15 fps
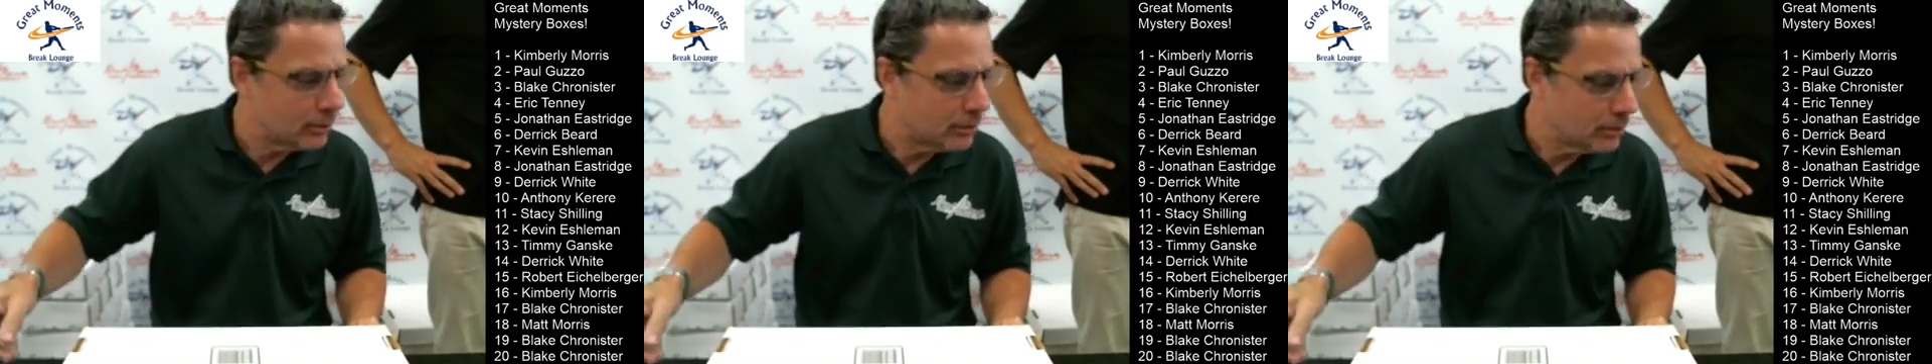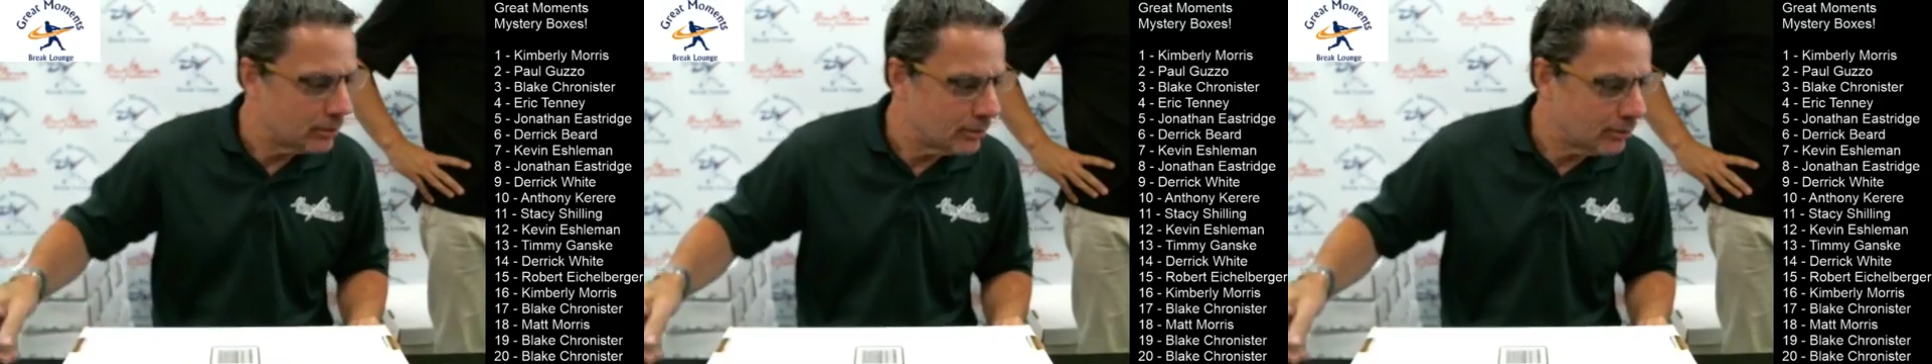Hey,
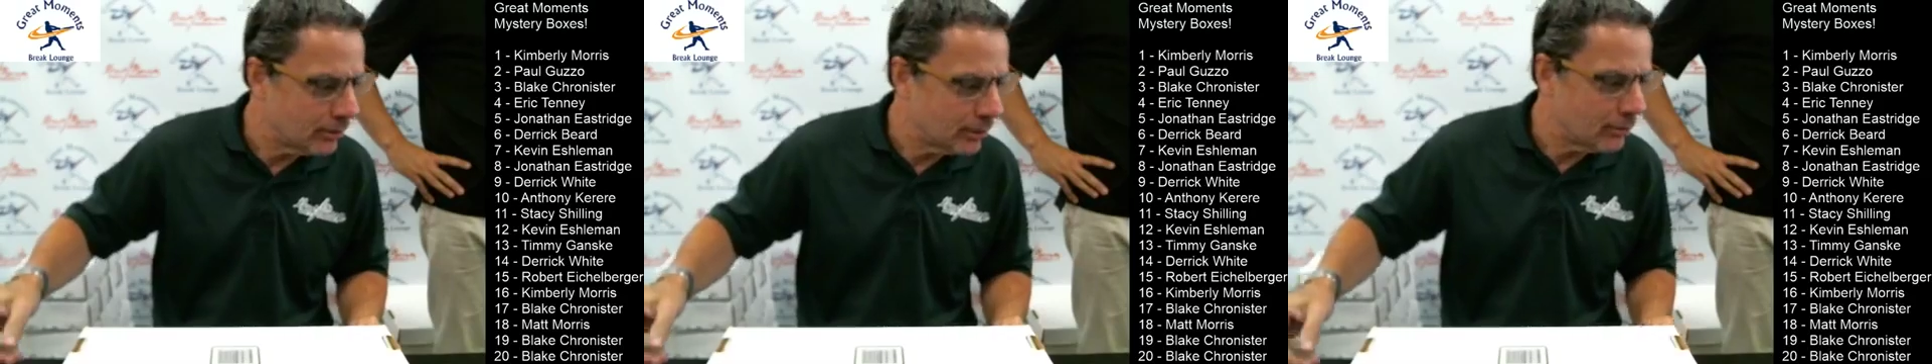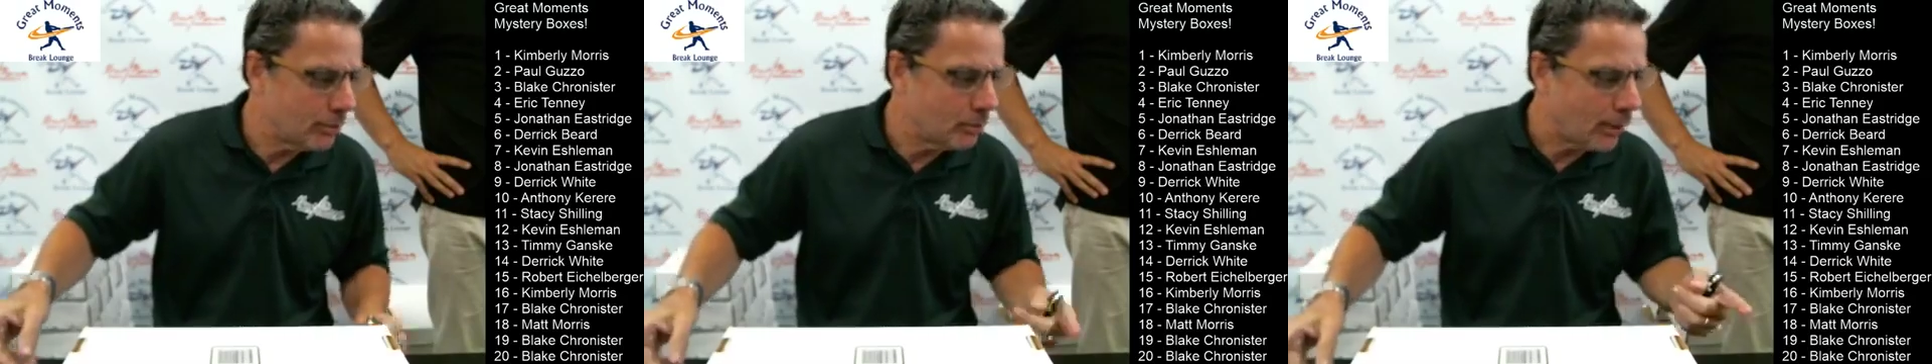Bob.
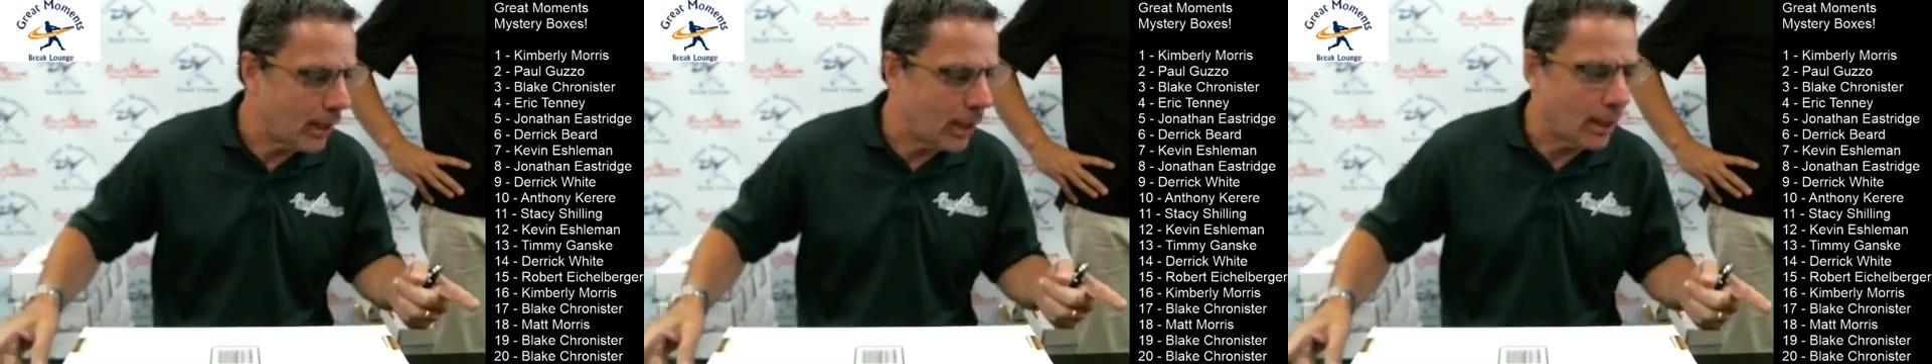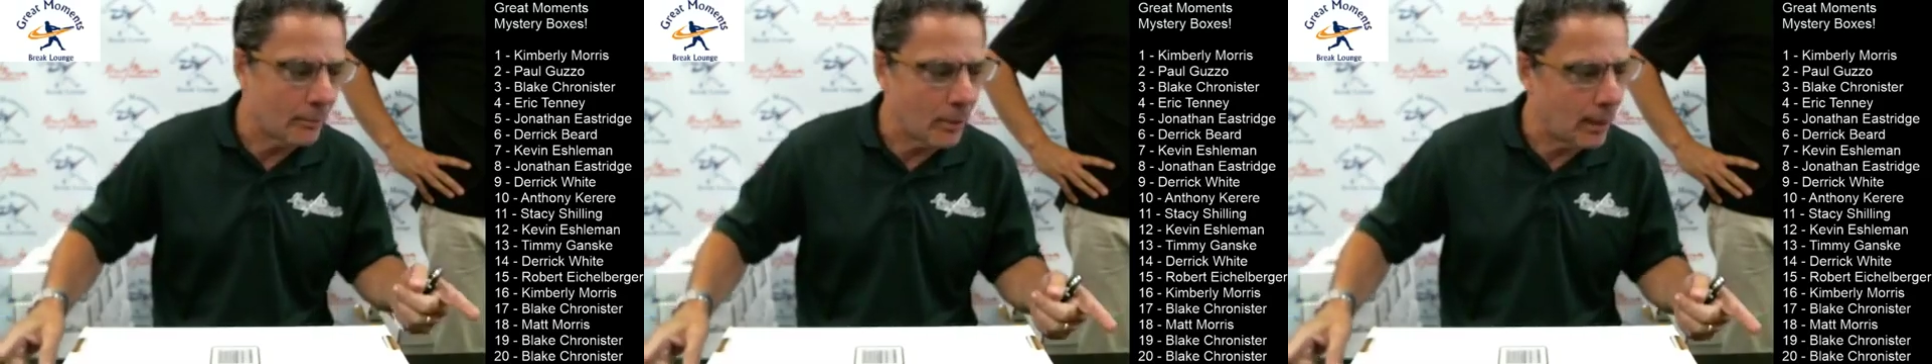Hey, it's
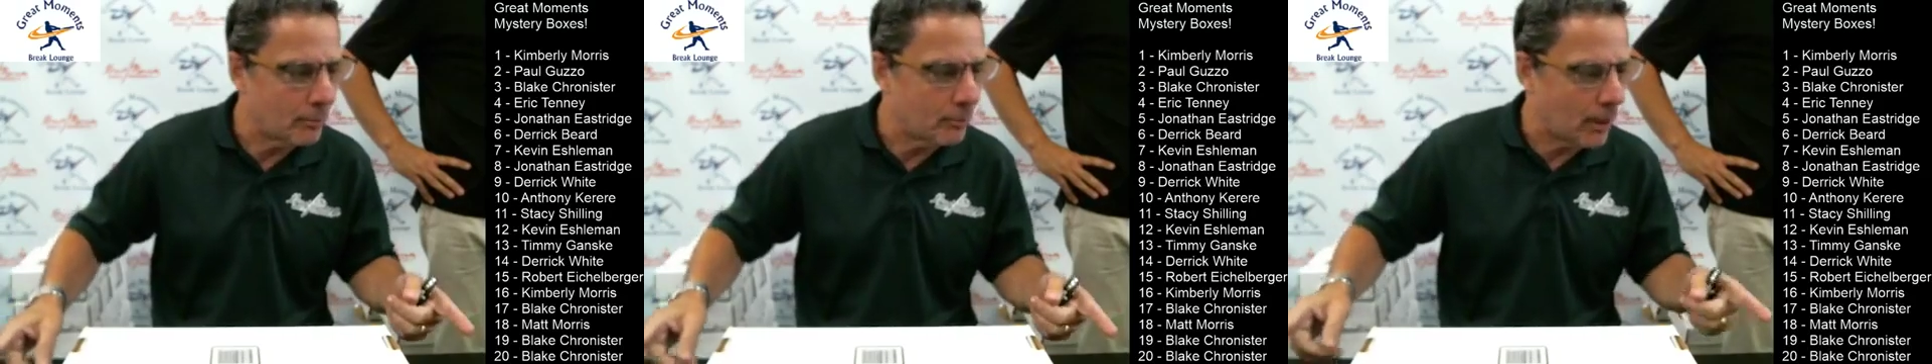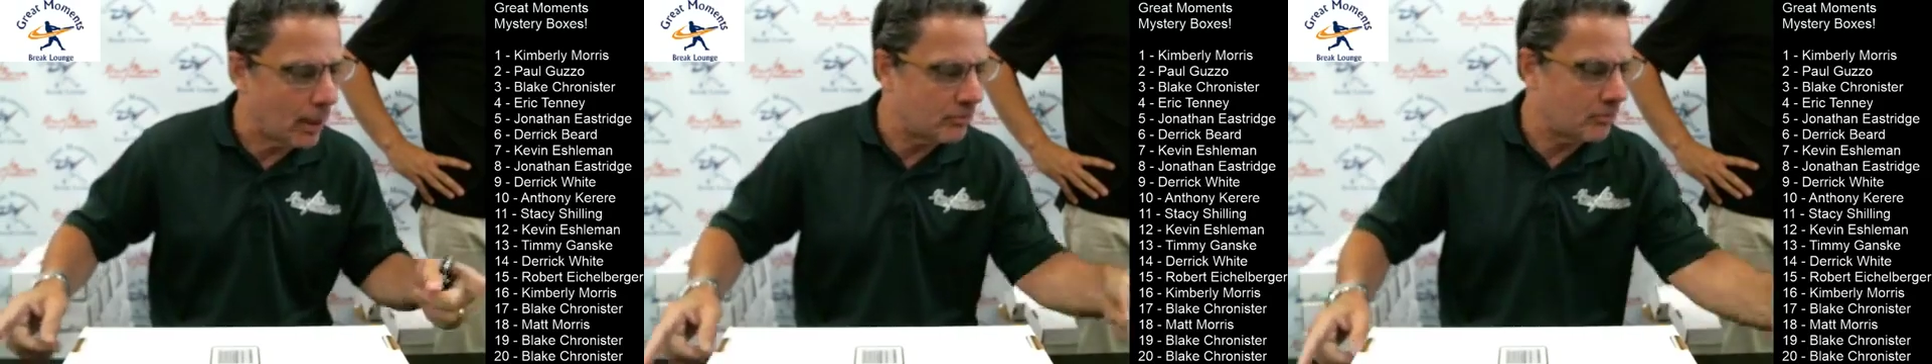Bob. Bob.
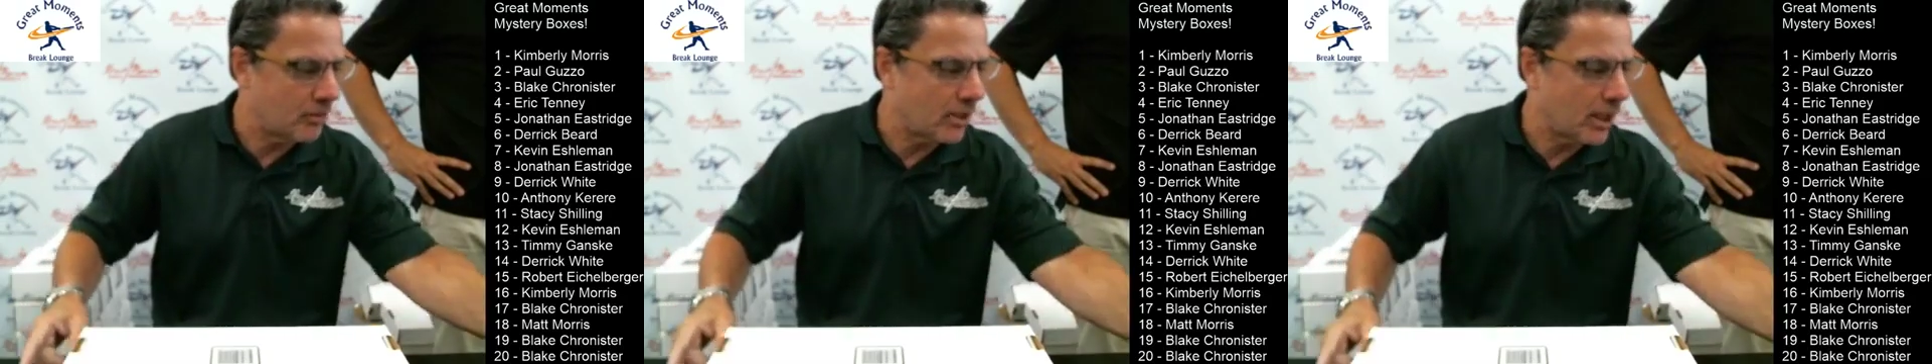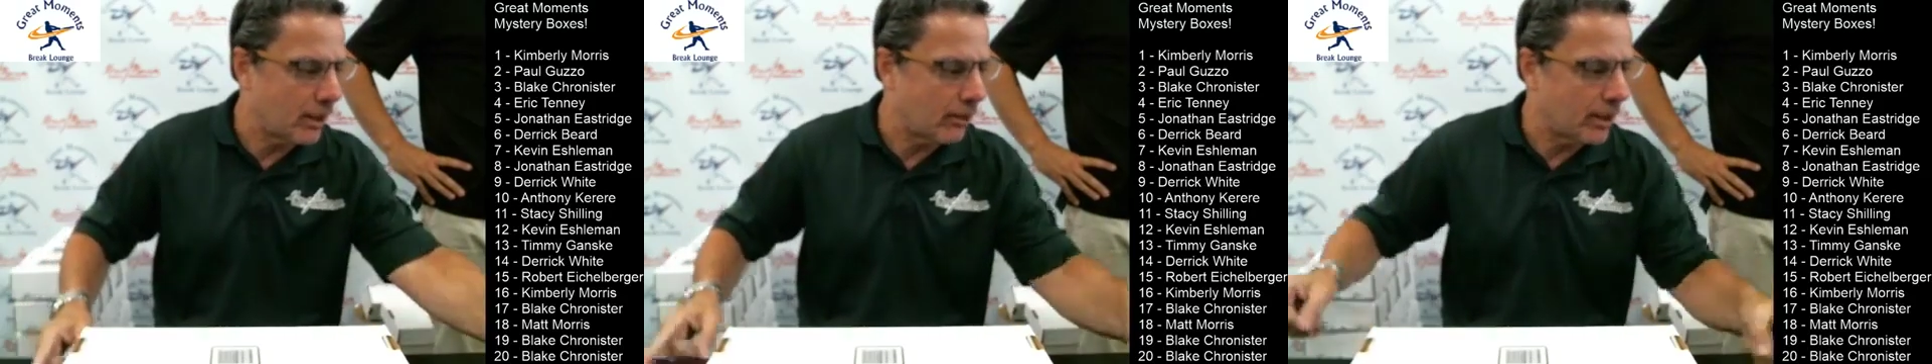Bob's
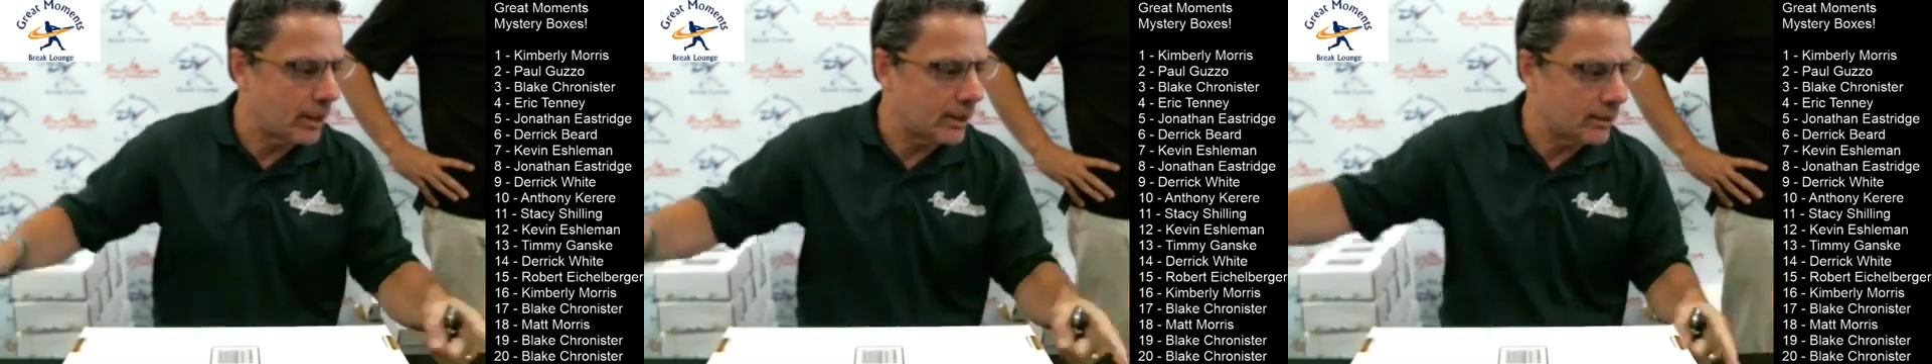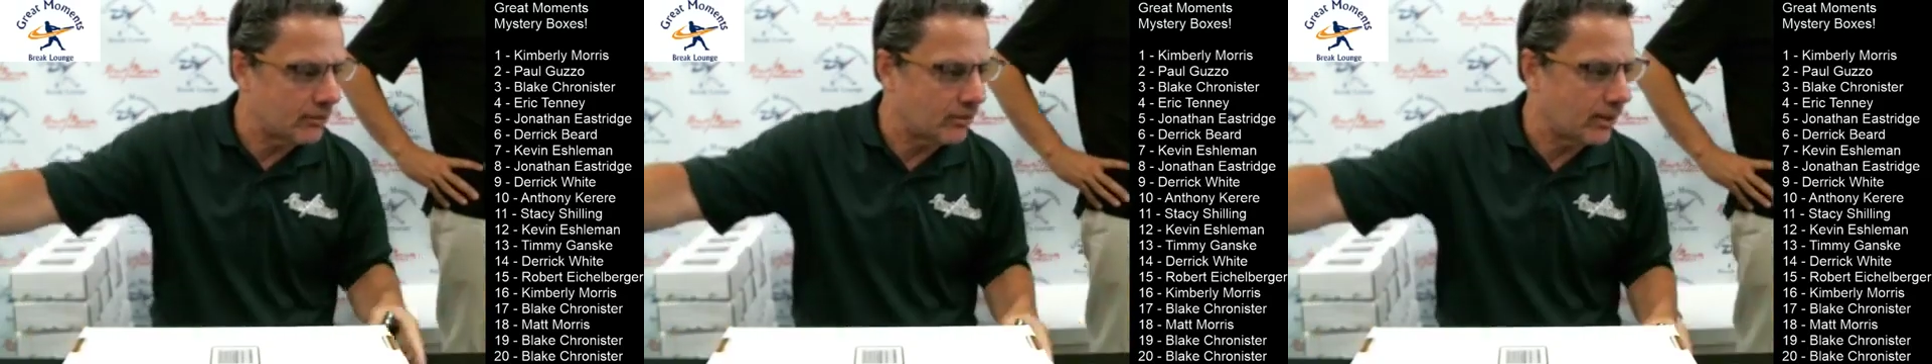there,
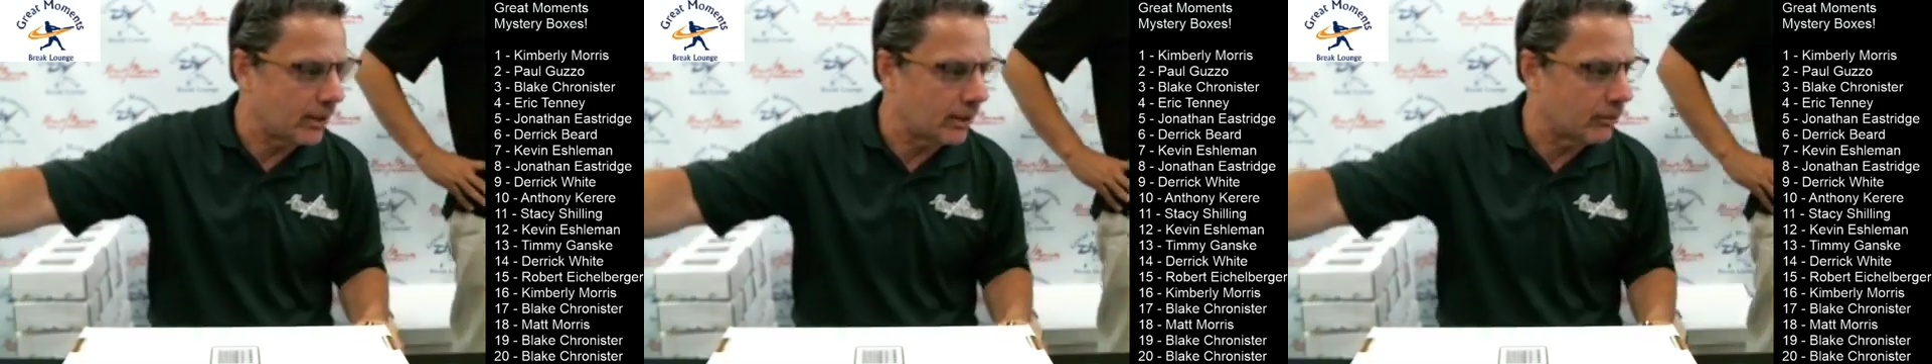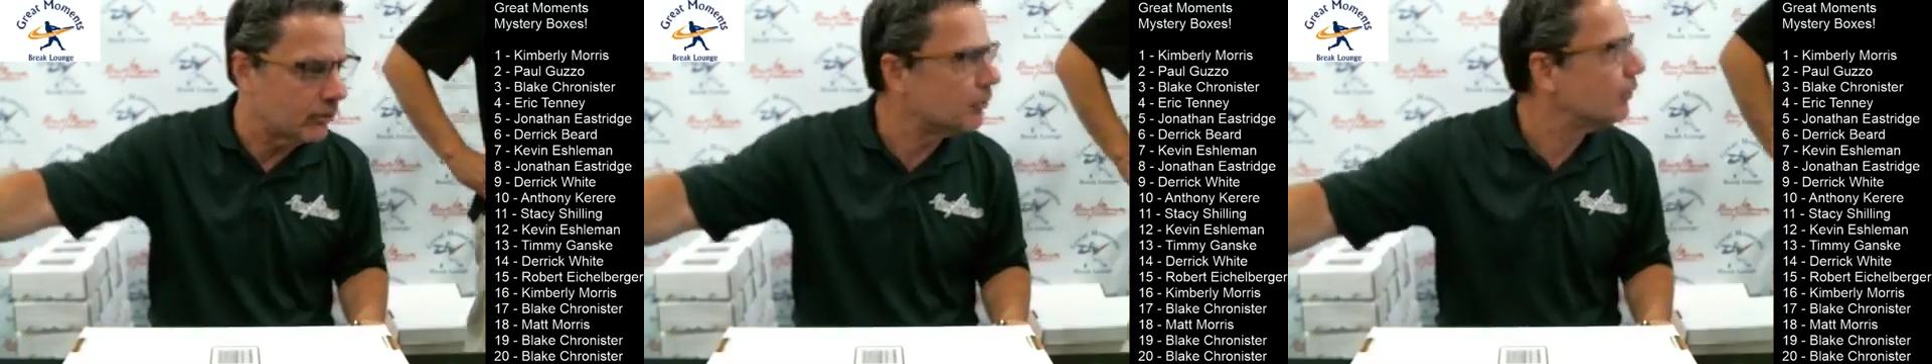and he's
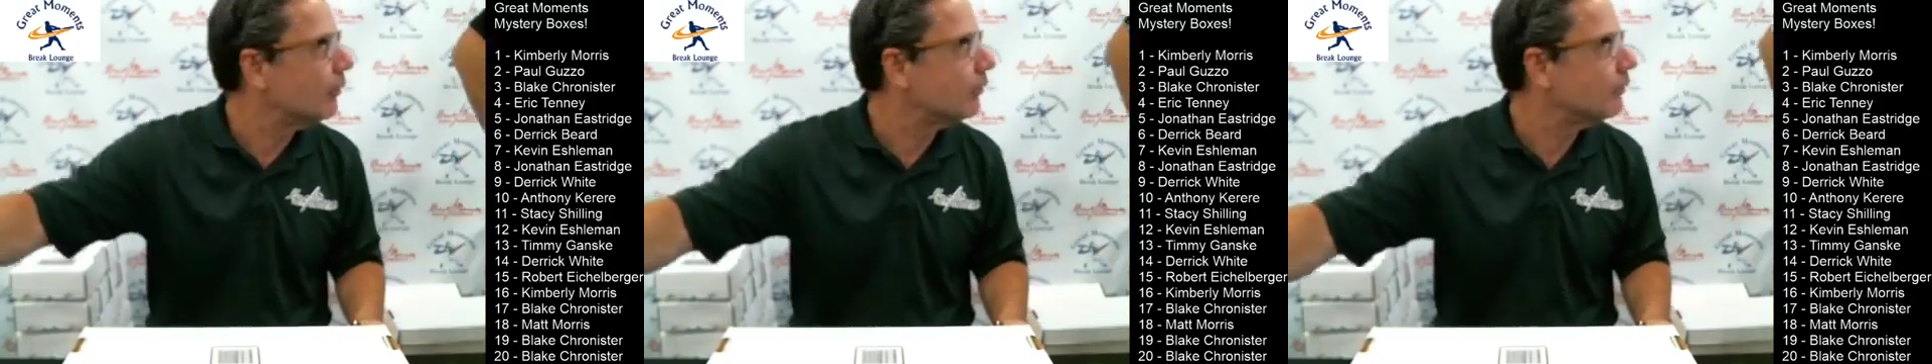there, too.